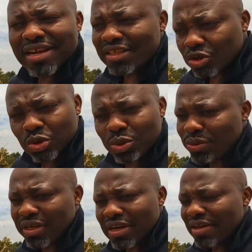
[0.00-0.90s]
Let's go
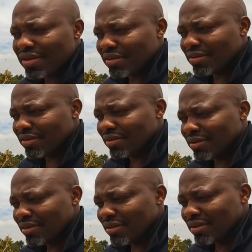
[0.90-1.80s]
together.
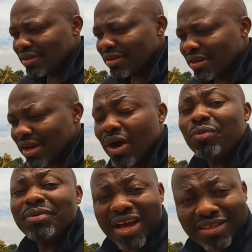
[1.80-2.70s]

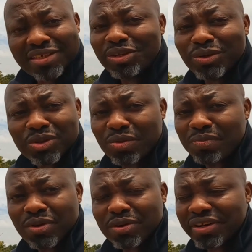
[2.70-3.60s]
I'll be asking your
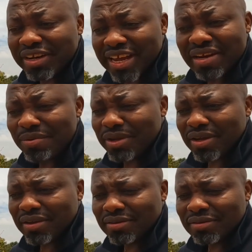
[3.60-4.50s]
support in any
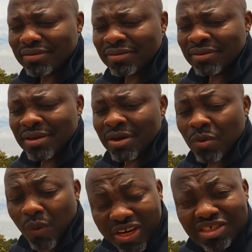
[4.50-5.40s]
way.
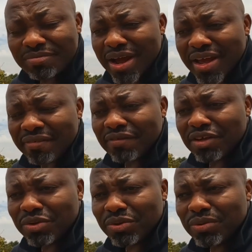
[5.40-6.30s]
Watching my
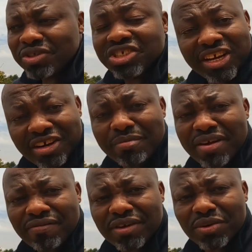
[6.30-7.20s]
video, sharing
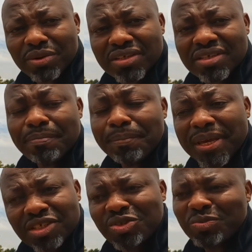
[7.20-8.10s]
my video is a
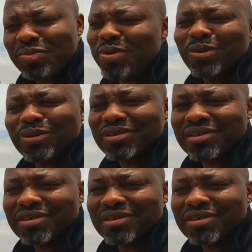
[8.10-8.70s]
big support.